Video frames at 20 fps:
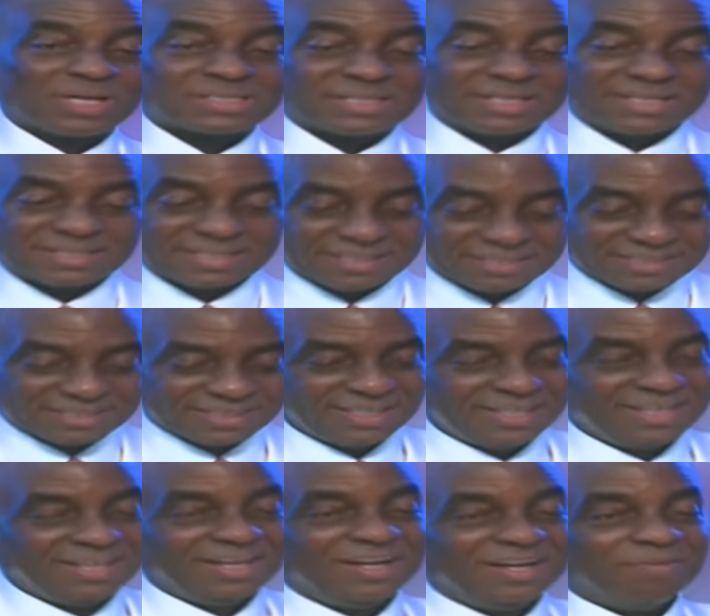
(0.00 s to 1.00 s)
centers,
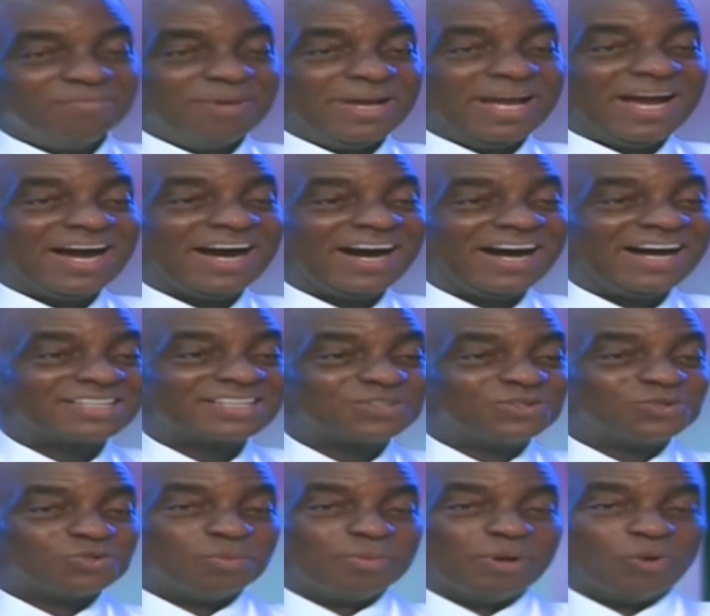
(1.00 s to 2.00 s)
may I ask you
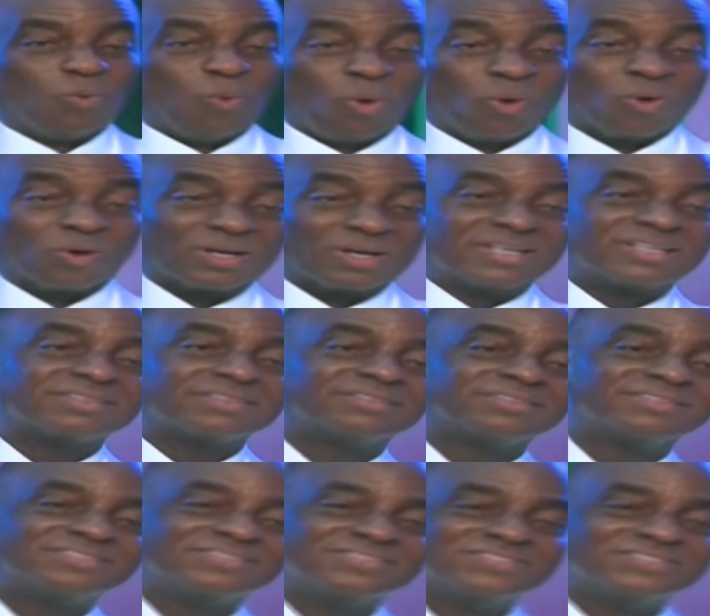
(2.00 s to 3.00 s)
to be warned.
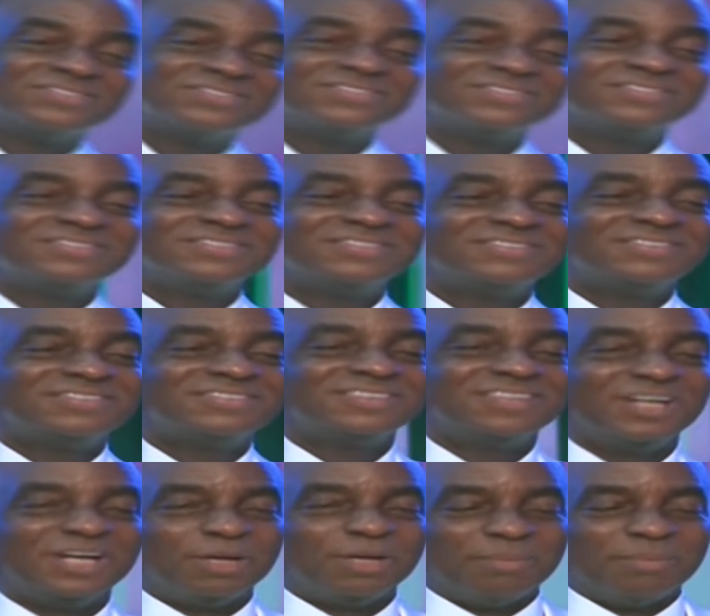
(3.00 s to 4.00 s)

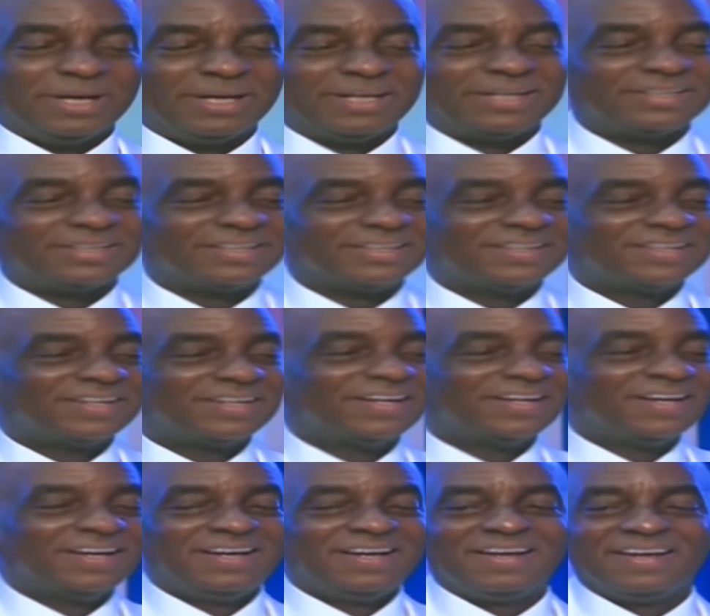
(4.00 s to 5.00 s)
Amen.
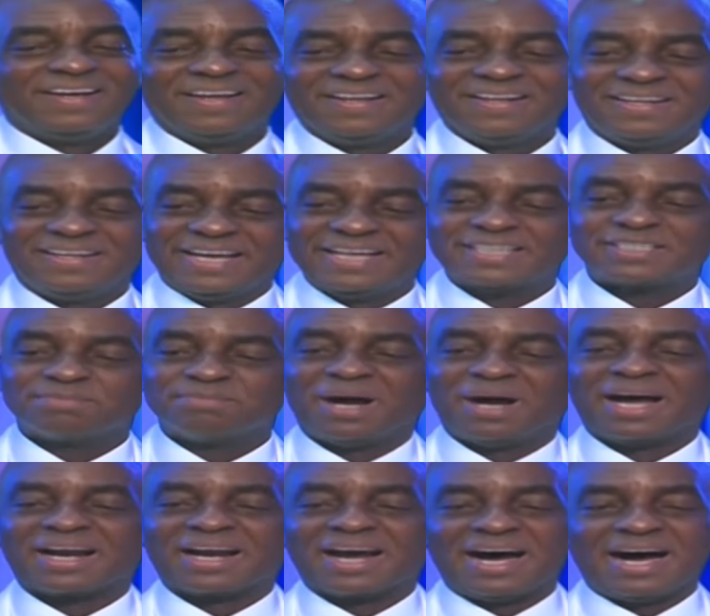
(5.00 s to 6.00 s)
This
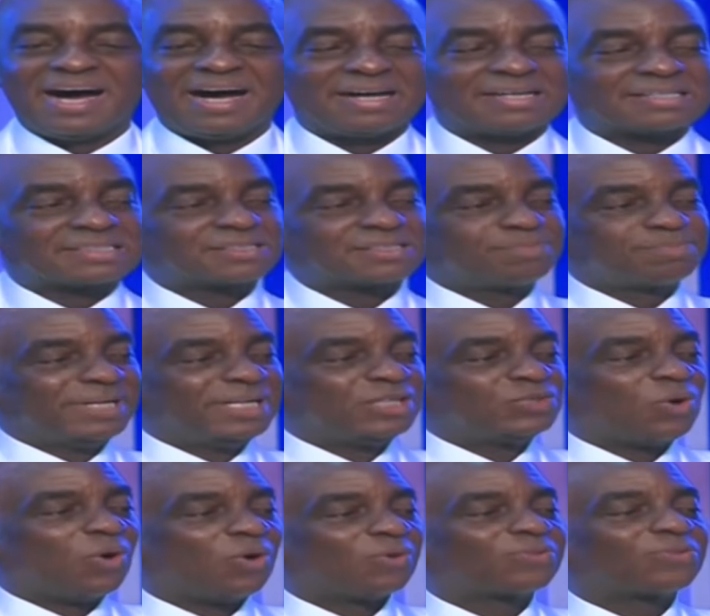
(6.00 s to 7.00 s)
man has
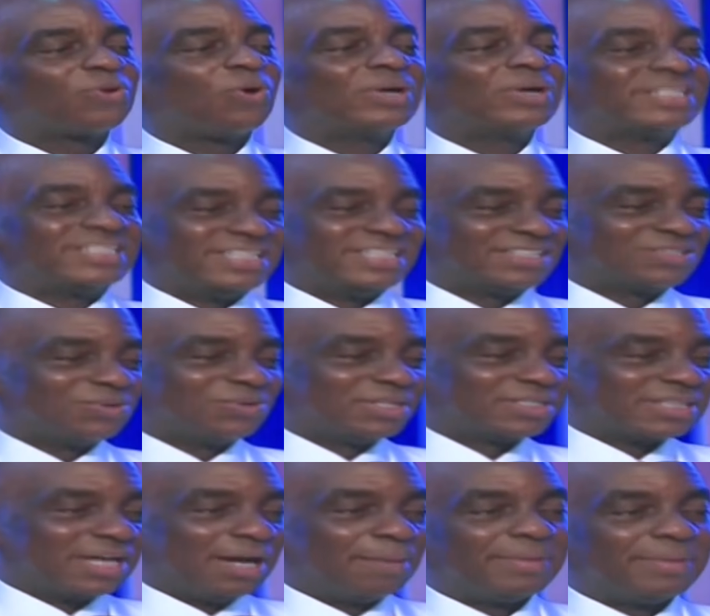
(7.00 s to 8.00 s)
spiritual authority to
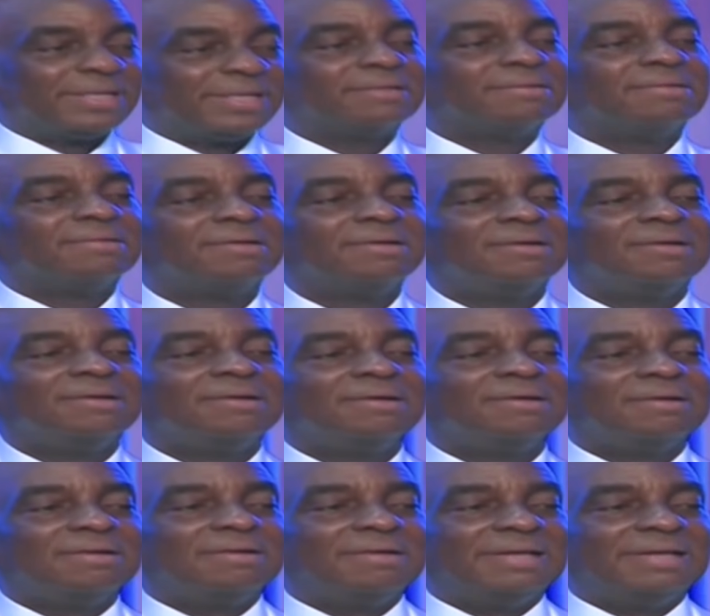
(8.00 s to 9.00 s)
determine
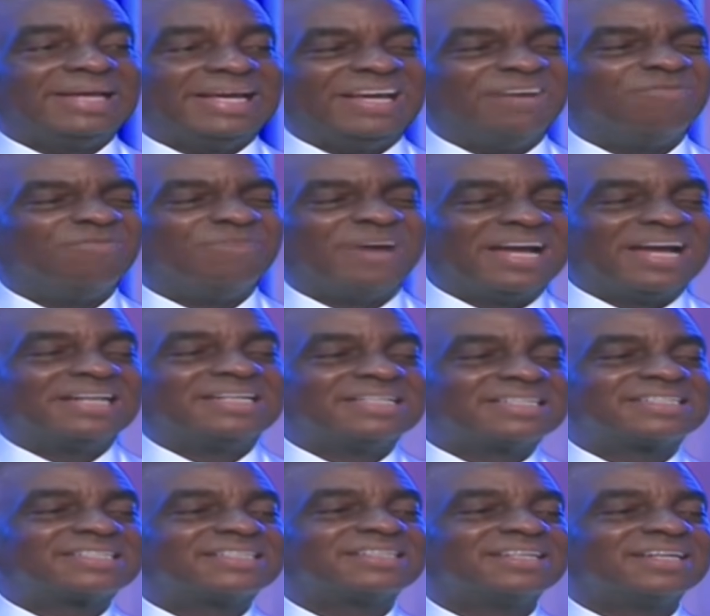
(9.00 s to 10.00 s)
the
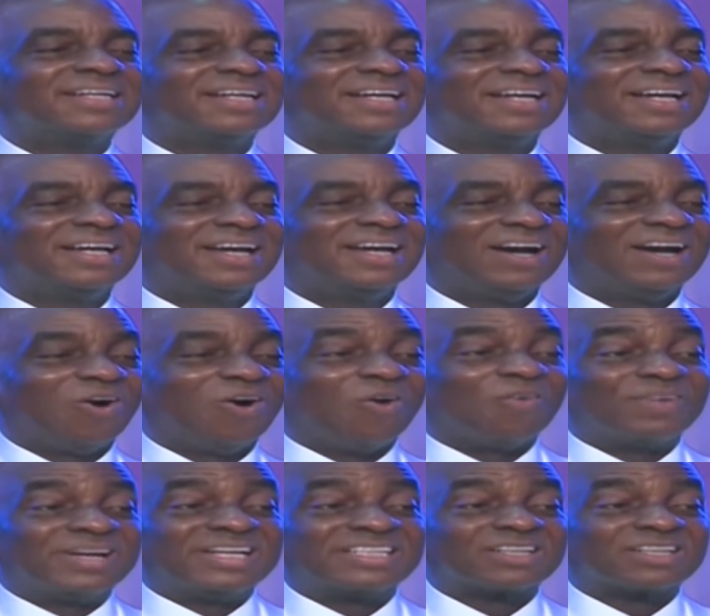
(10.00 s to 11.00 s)
event
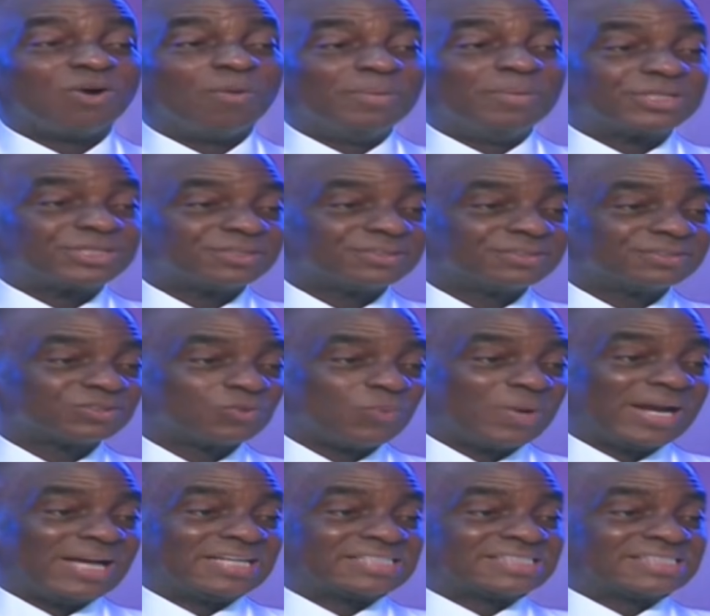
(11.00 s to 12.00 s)
of these commissions. So
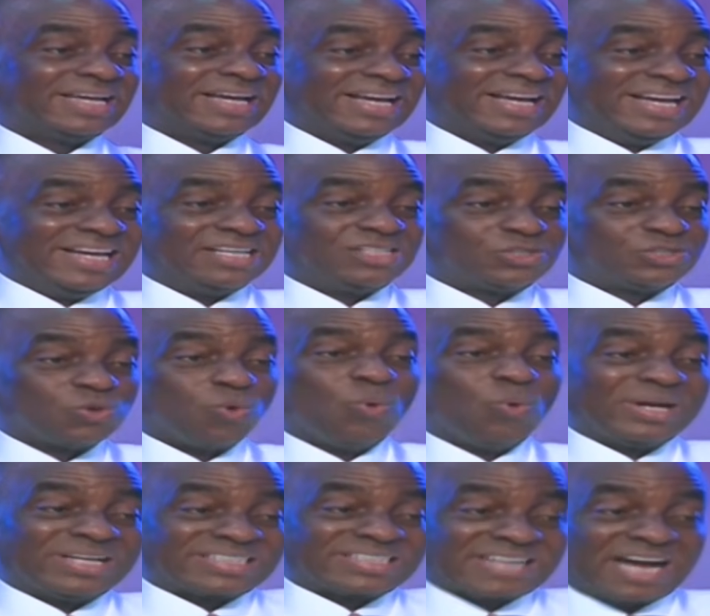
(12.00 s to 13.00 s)
when I say a
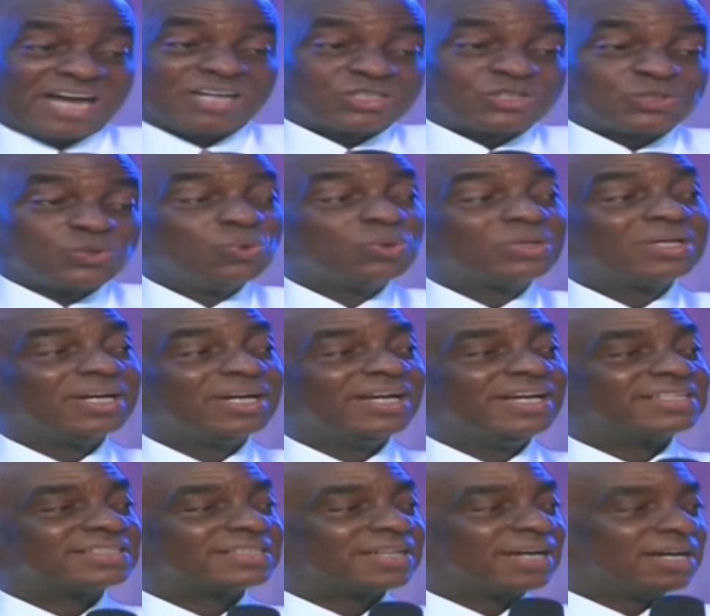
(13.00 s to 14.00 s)
zone is cancelled,
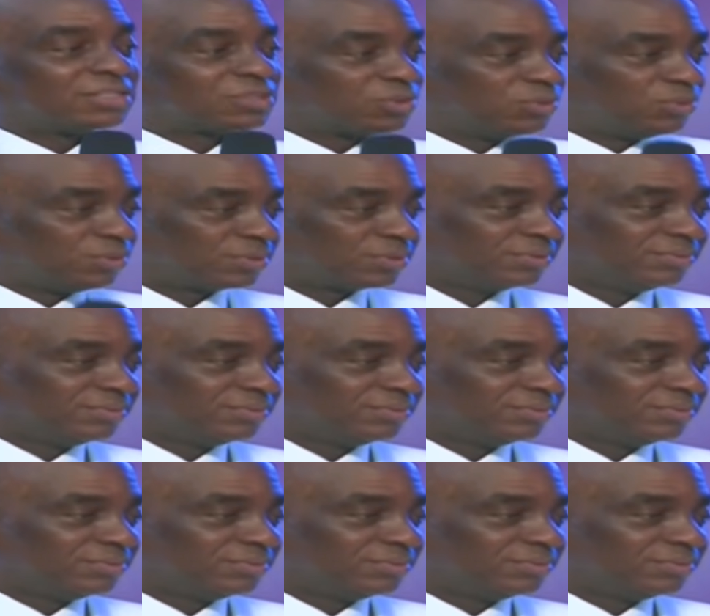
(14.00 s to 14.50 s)
it's cancelled.